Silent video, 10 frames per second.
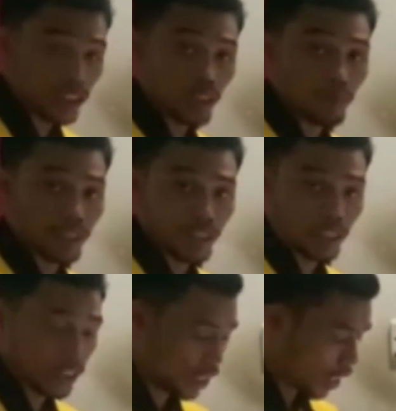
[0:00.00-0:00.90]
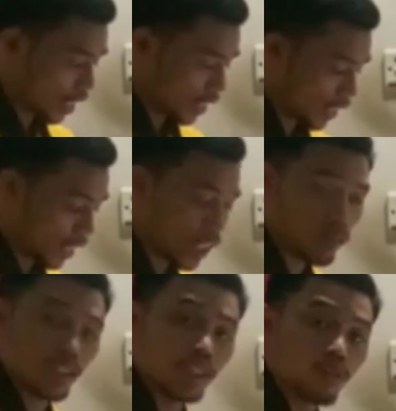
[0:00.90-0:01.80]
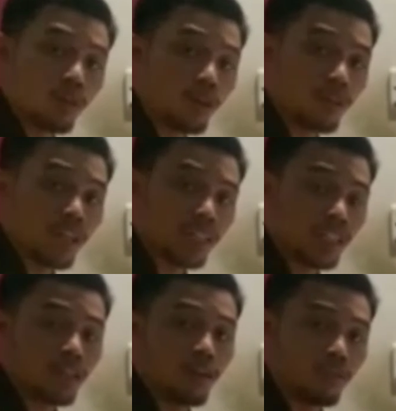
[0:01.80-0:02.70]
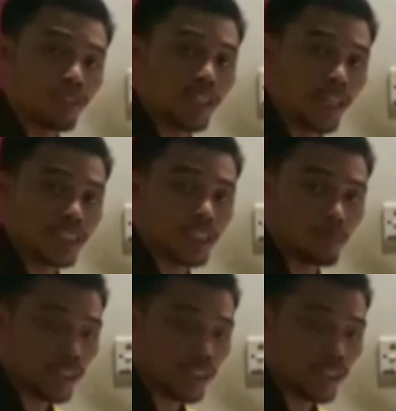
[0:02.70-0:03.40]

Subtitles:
circuit breaker here and take out the draw out handle of the air circuit